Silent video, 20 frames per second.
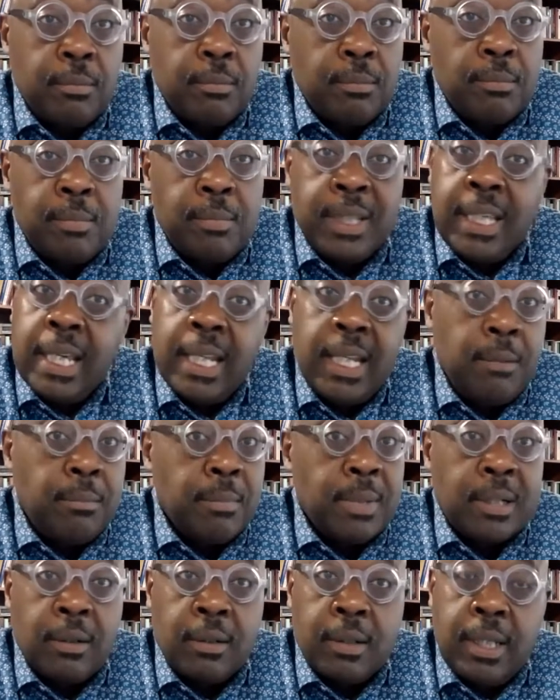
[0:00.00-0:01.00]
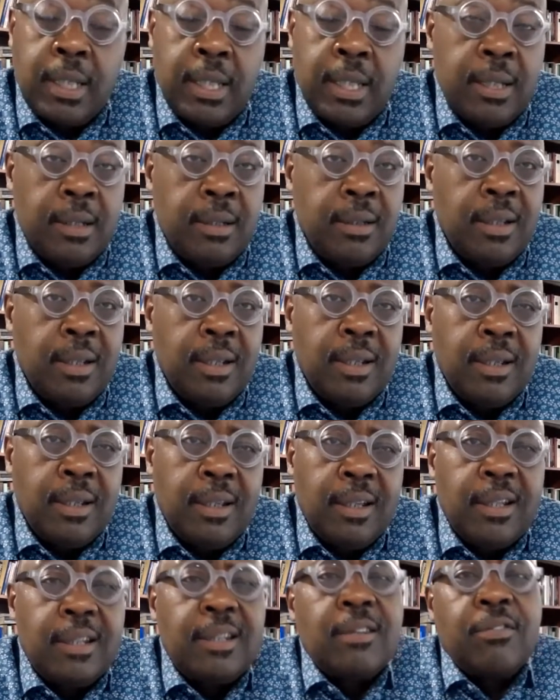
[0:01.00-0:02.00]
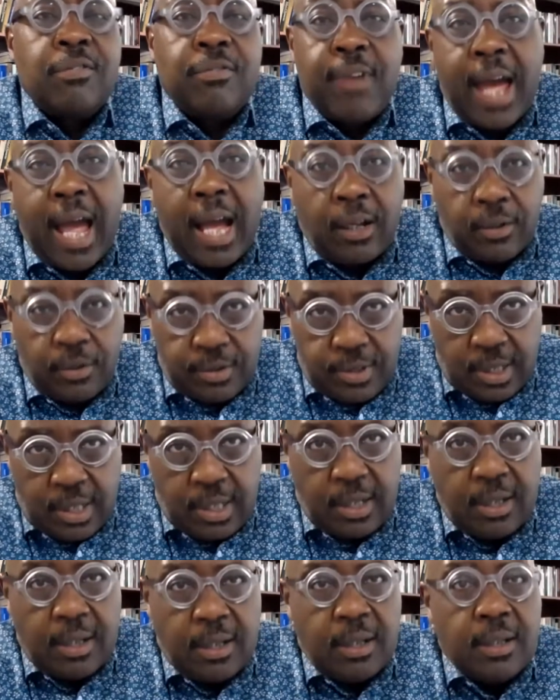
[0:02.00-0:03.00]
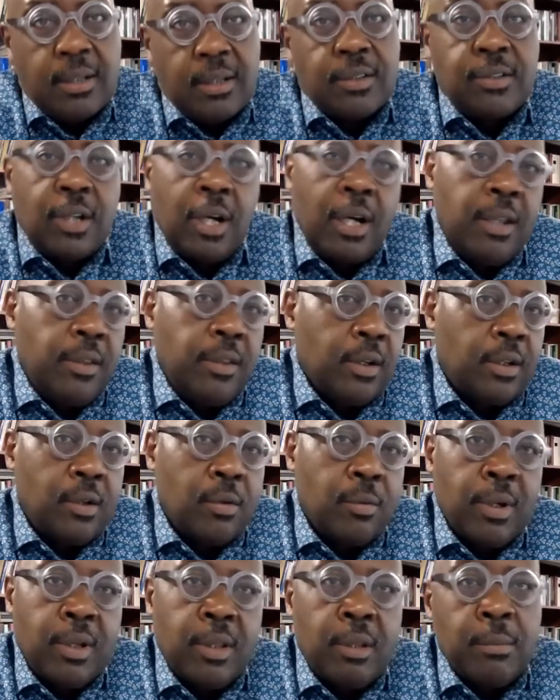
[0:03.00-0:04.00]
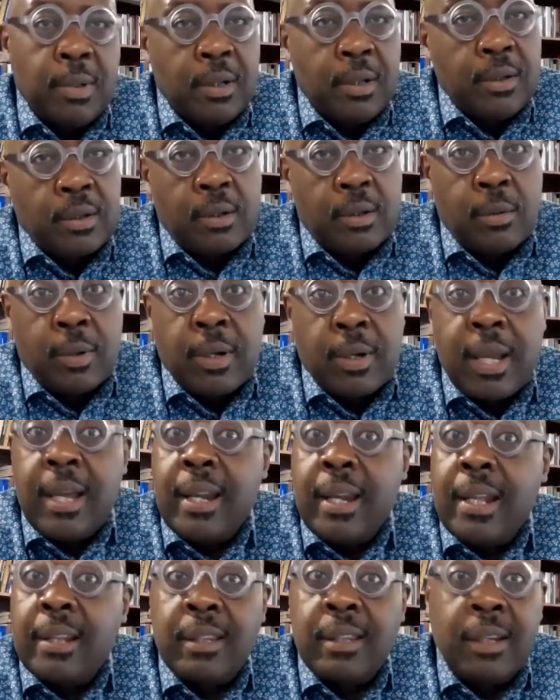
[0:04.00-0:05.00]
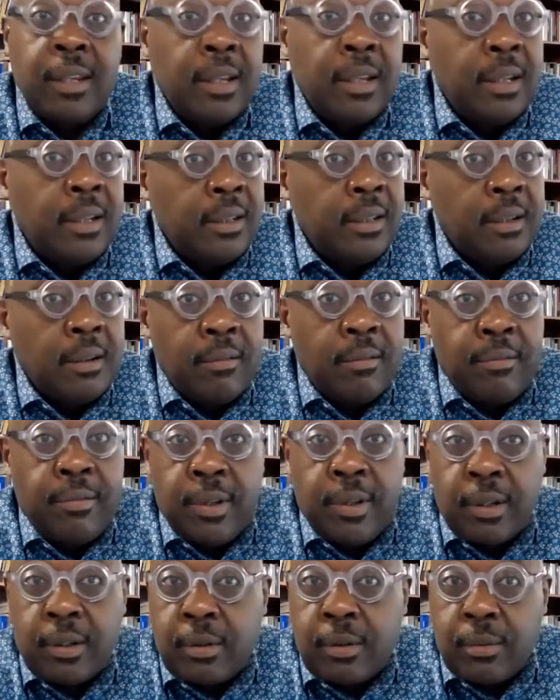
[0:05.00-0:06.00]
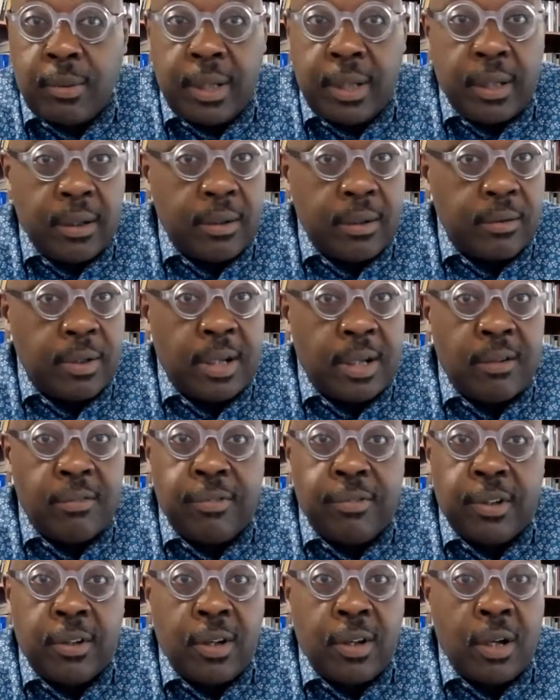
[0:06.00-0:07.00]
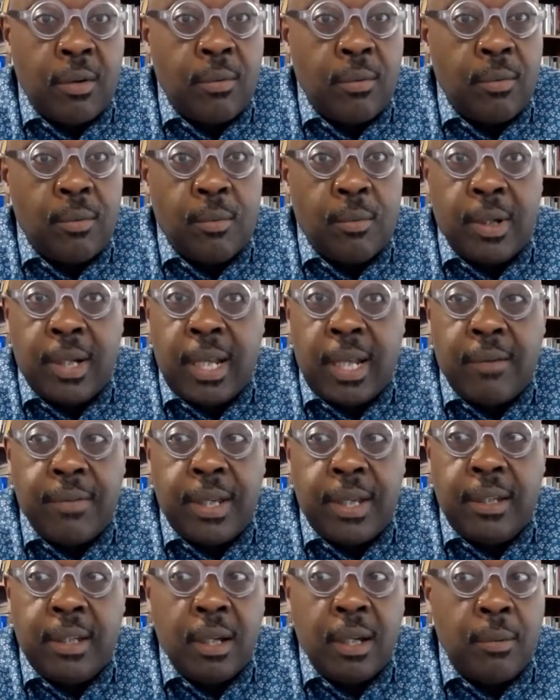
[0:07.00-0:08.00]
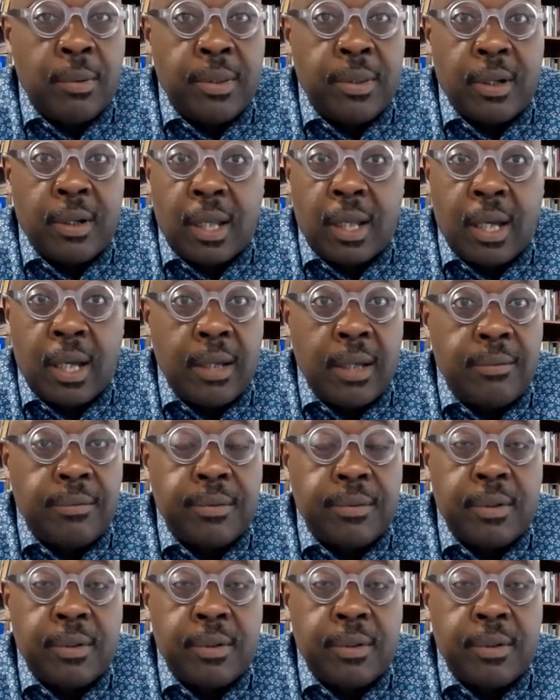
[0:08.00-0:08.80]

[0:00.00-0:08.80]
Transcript: beginning, middle, end, to faculty starting their career in the middle of their career and at the end of their career, trying to figure out what have they done with their lives.